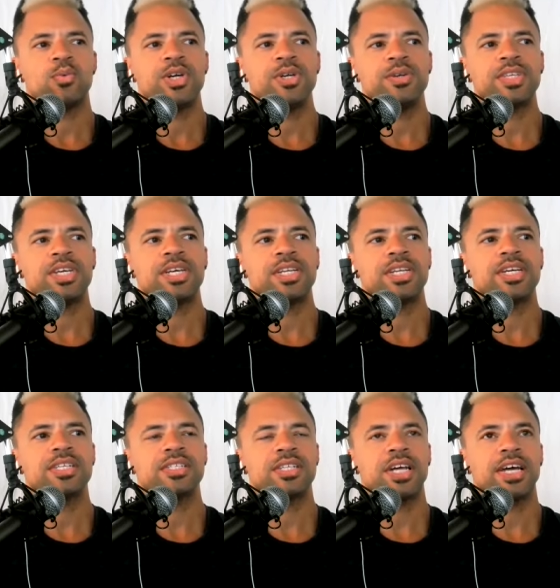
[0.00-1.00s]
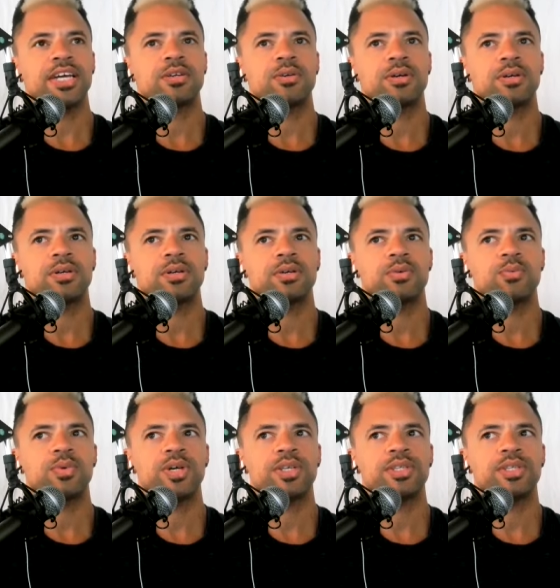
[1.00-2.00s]
what do you think it is like
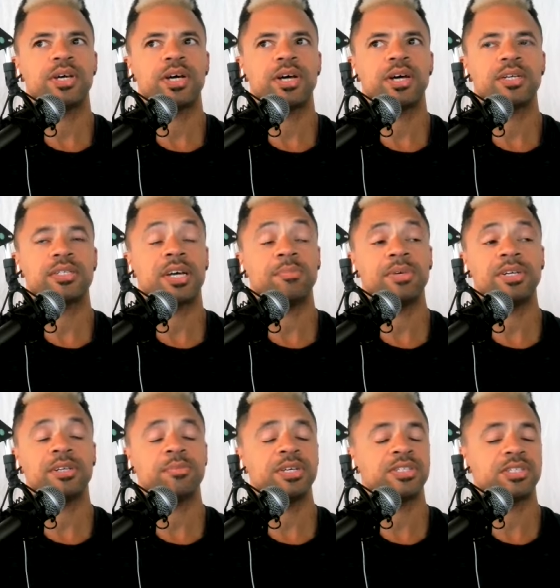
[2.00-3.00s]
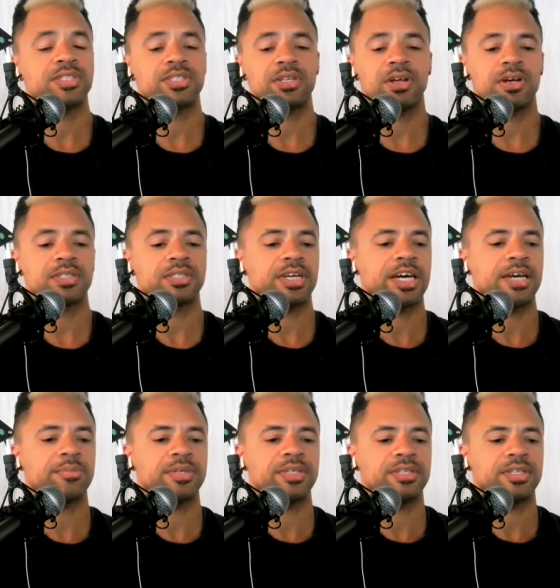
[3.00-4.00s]
with uh I've been in the business a long
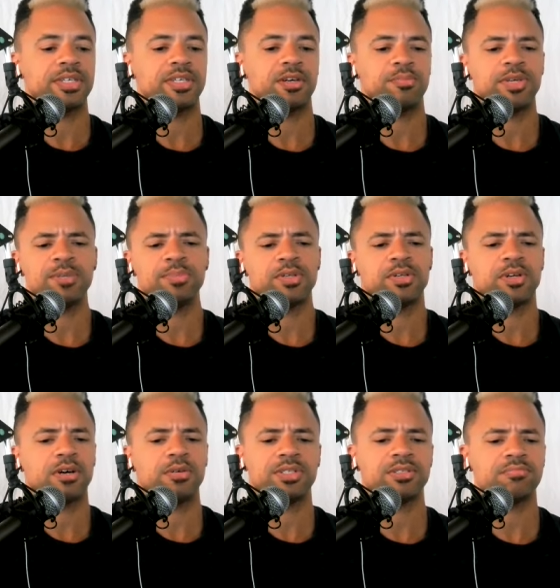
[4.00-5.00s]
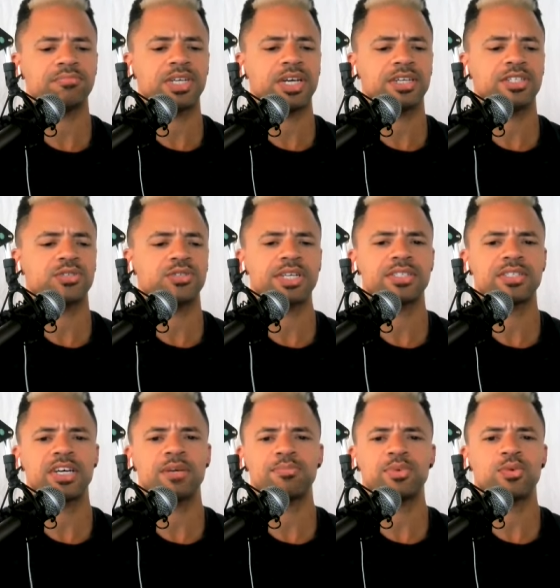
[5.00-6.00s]
time and you know people are always kind of dressed
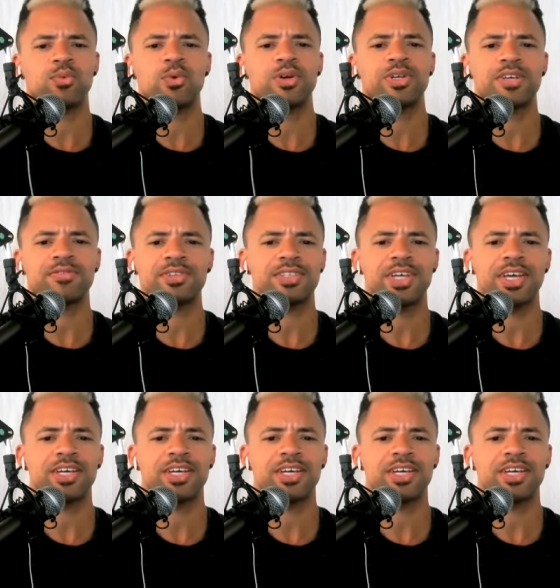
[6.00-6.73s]
up or wore different